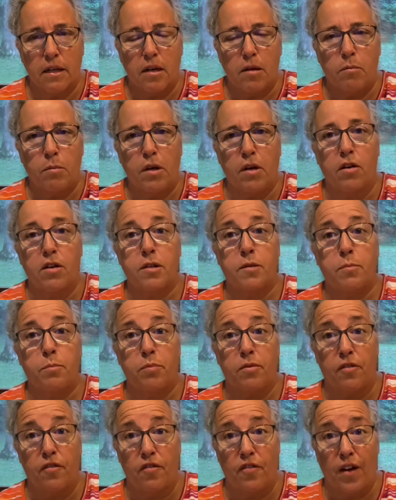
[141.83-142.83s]
Because
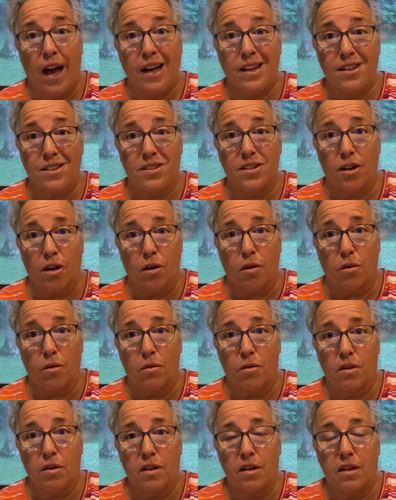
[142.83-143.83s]

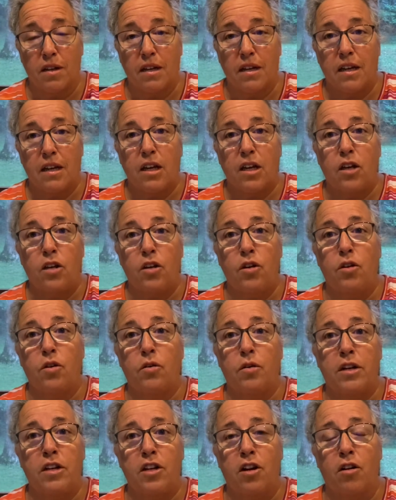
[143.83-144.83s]
Bravecto,
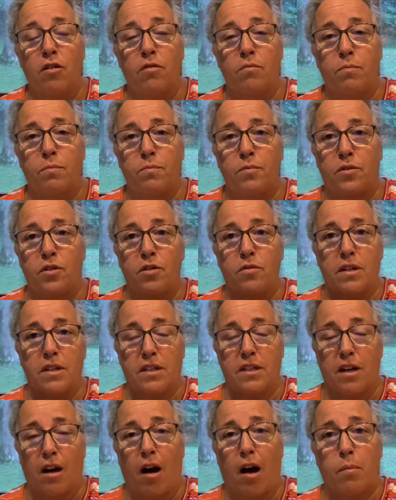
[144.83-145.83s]
you don't do it
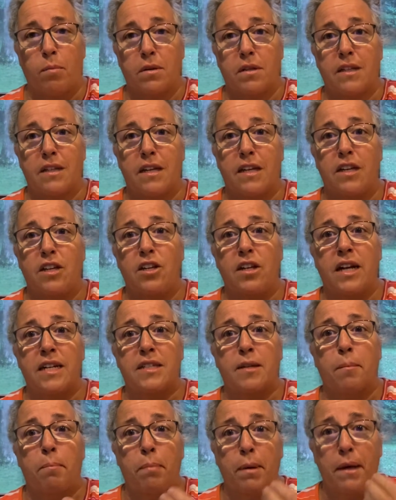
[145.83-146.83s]
topically. It's a
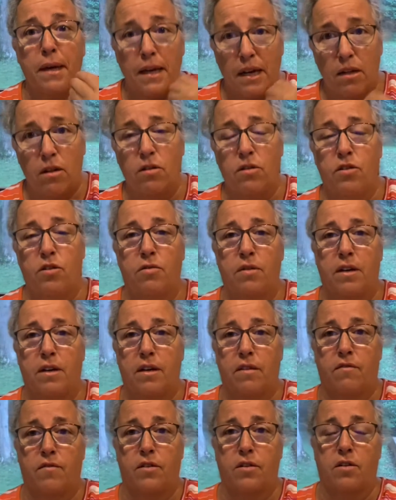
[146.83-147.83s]
pill you
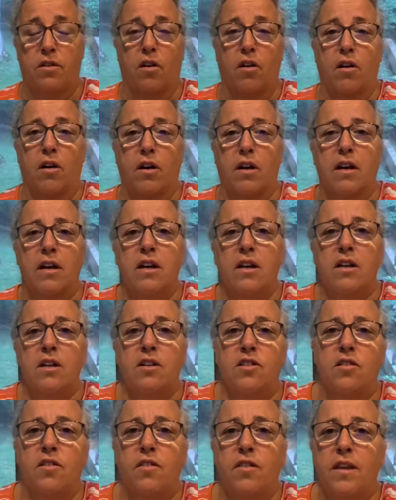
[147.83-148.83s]
give the dog.
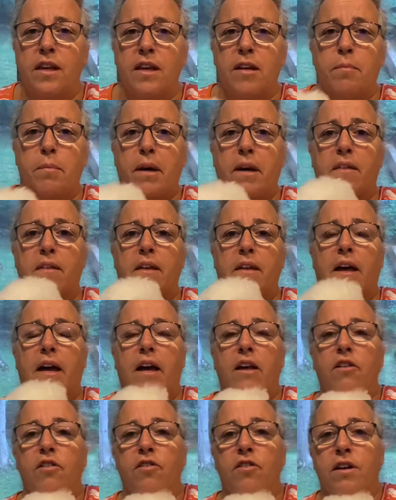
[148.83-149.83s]
So think about
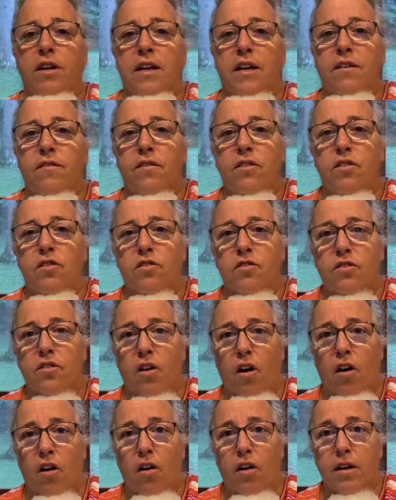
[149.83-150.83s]
that. You're giving your
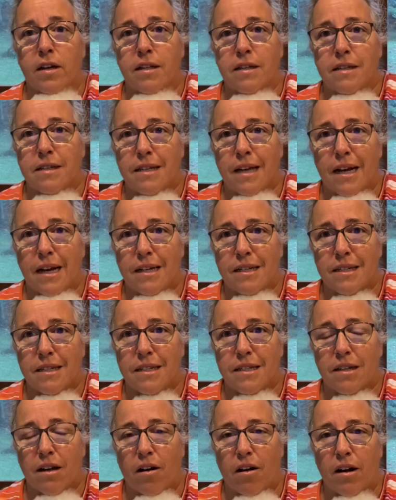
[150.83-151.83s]
dog
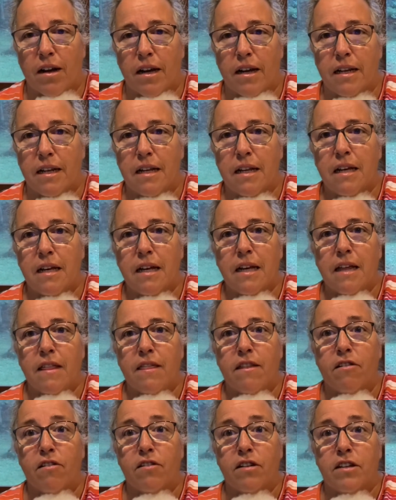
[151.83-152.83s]
insecticide.
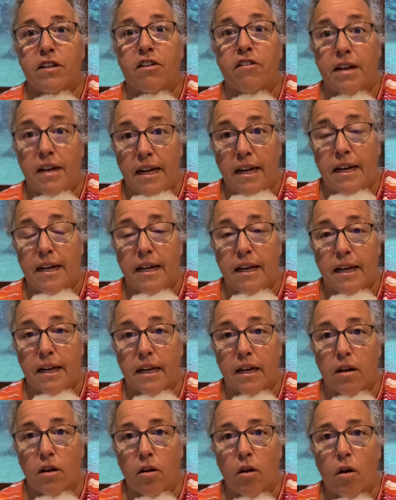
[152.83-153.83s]
They're eating
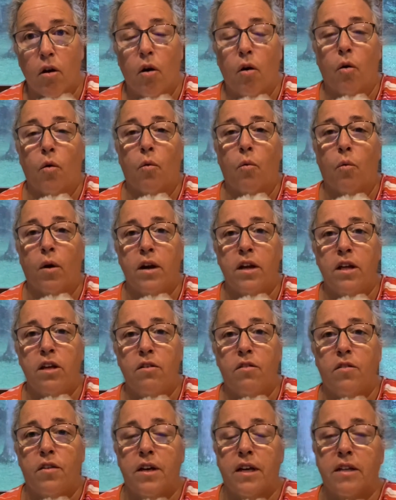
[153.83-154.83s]
it. What do you
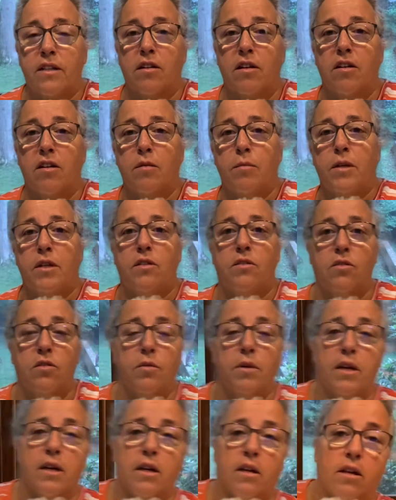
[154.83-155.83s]
think it's going to be
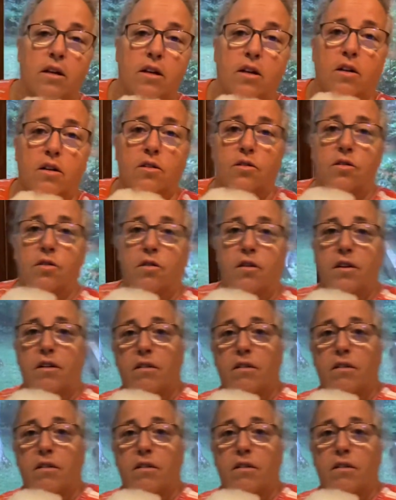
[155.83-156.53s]
doing to their